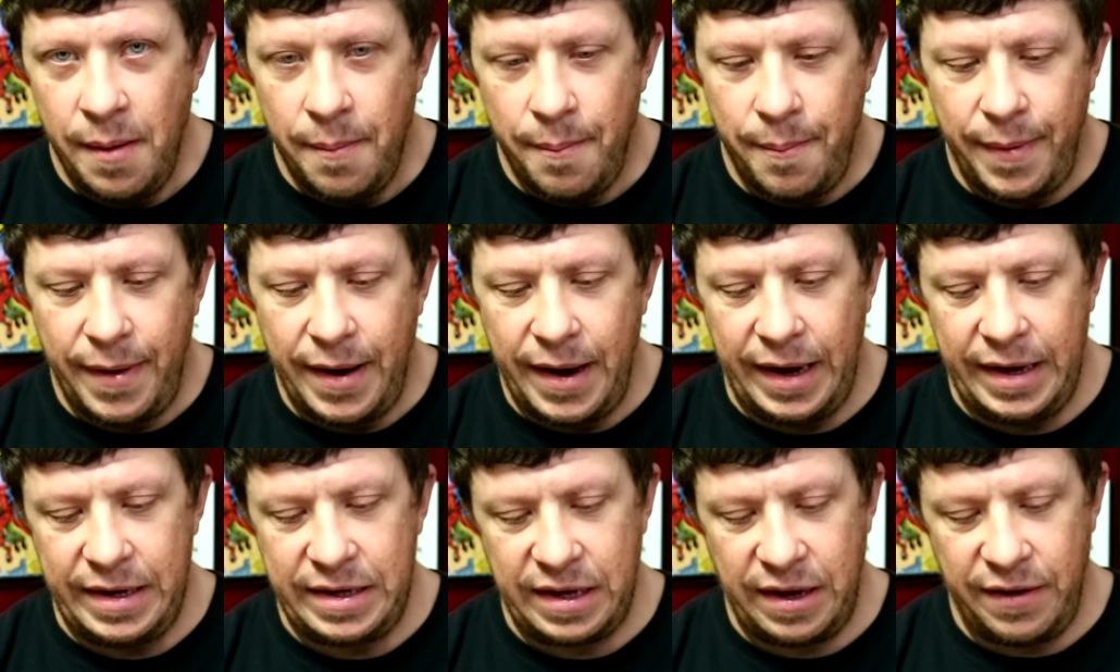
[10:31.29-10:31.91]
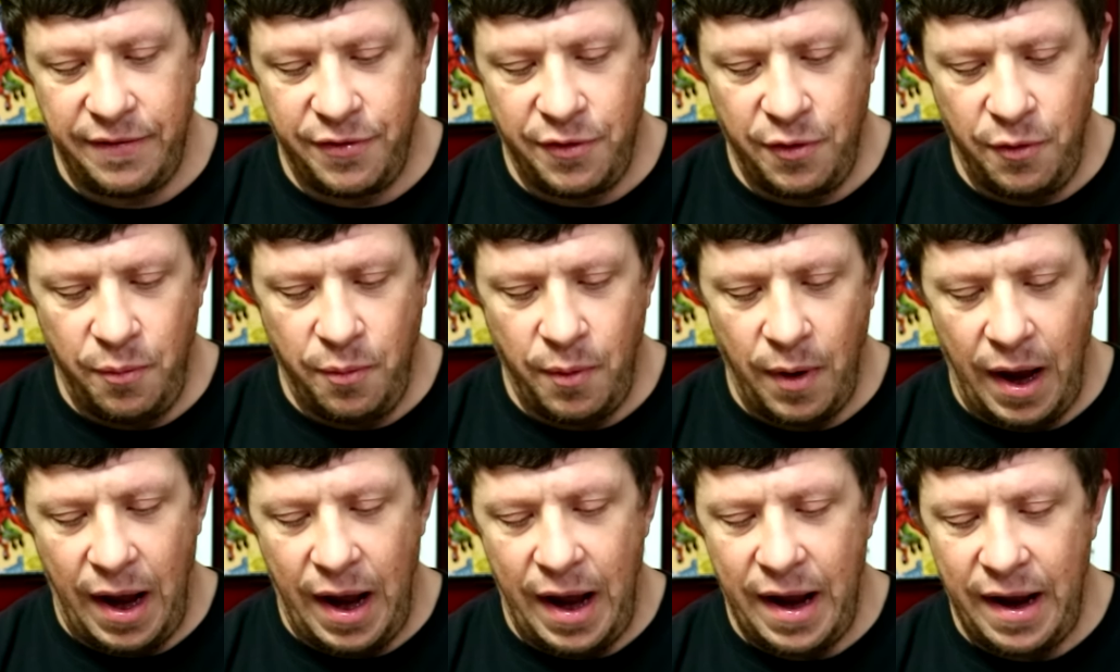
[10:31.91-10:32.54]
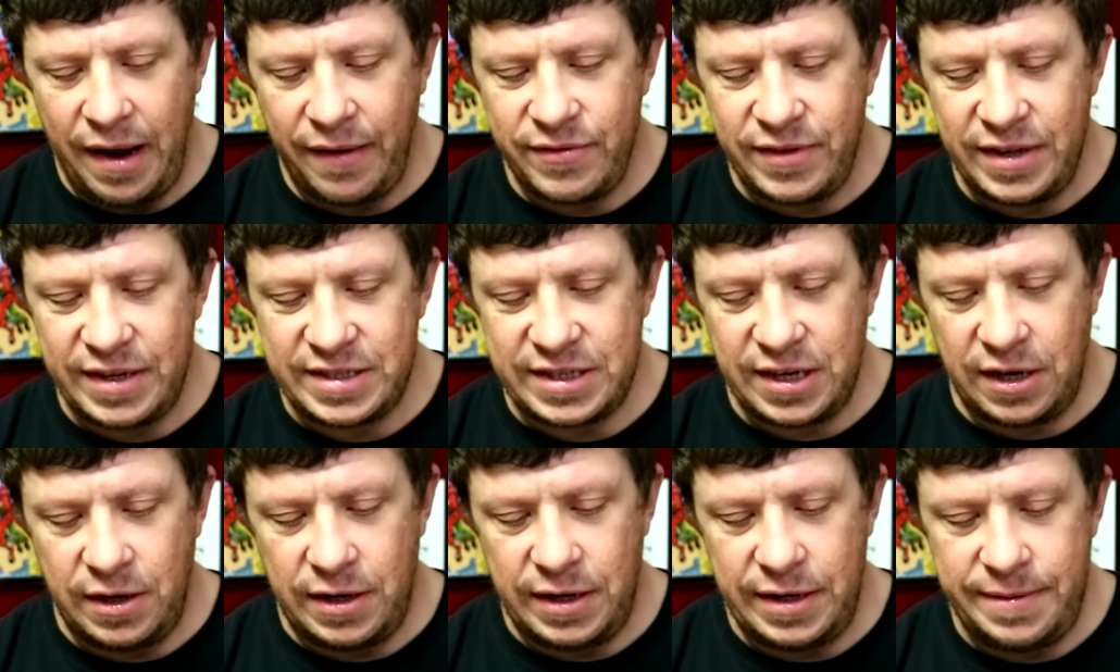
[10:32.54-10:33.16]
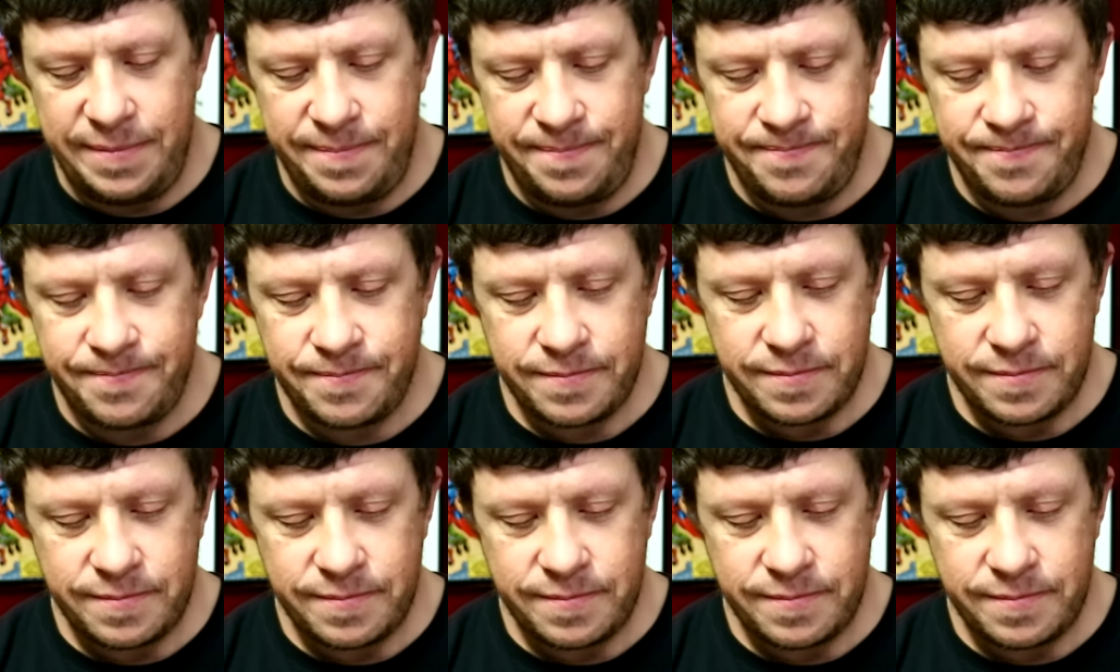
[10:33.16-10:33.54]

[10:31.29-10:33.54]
but if you have this on,